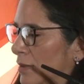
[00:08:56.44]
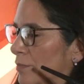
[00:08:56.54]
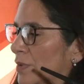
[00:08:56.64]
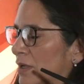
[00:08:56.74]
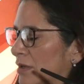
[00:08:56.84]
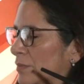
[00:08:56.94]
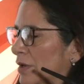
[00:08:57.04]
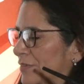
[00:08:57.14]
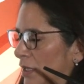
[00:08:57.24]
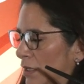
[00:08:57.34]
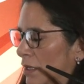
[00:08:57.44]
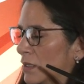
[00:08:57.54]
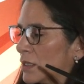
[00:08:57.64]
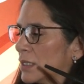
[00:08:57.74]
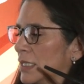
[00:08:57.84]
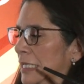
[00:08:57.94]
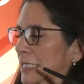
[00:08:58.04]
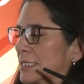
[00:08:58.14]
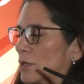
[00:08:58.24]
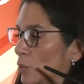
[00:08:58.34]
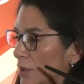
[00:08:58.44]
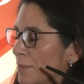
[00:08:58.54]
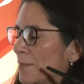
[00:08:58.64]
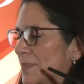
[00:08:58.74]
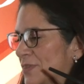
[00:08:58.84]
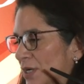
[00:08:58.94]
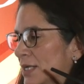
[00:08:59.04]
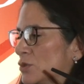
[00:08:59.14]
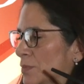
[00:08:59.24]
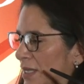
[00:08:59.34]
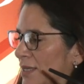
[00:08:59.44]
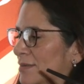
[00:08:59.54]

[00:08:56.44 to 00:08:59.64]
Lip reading: bottom of the lung that we tried to make